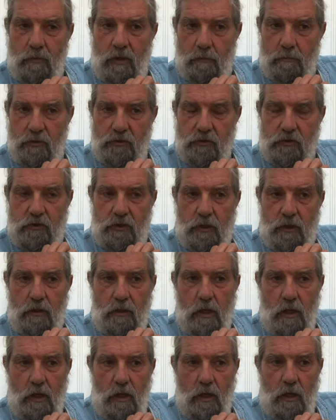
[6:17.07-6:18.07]
members did,
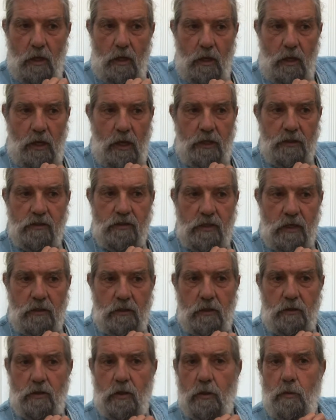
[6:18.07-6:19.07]
and sent
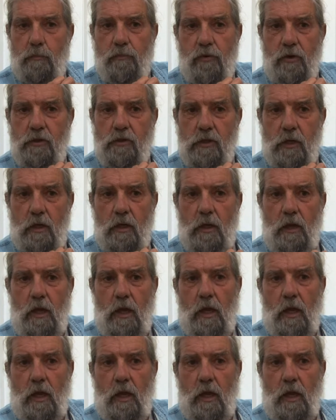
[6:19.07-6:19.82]
it to the printer,